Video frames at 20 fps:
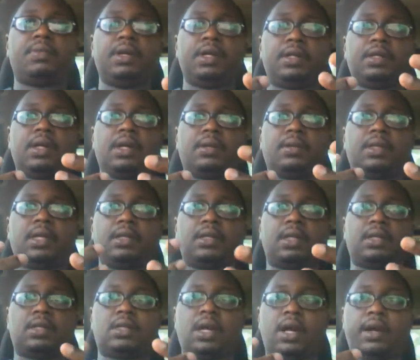in
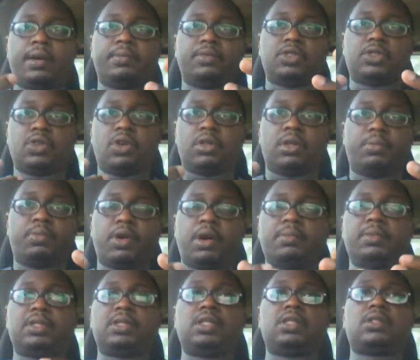the terms or the
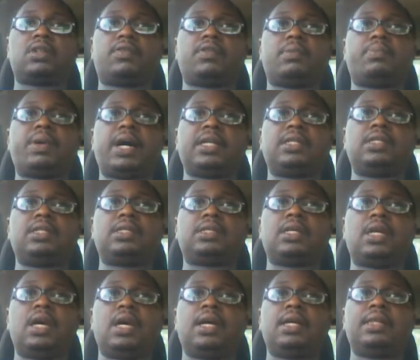promises of the
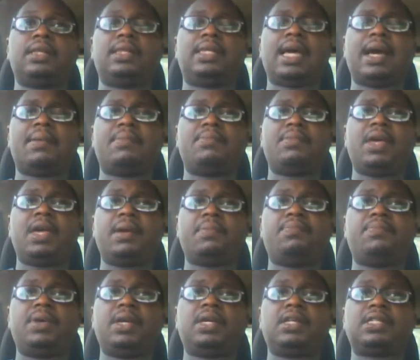parties, there may
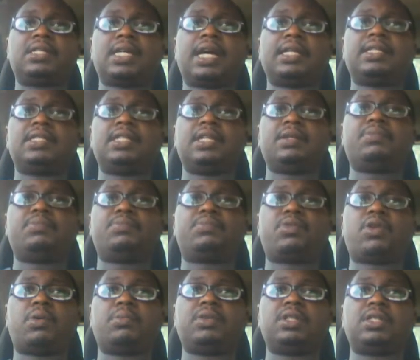be certain
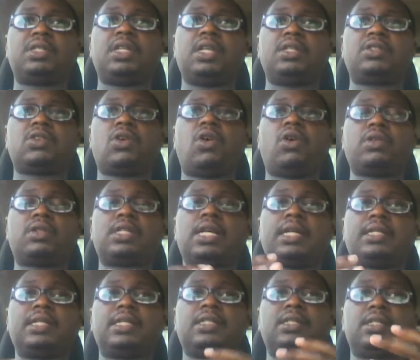promises or
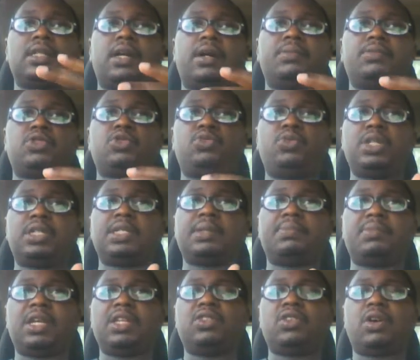certain terms which
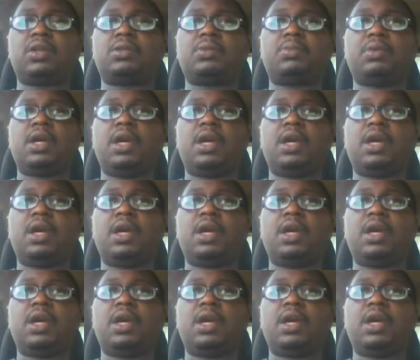may not,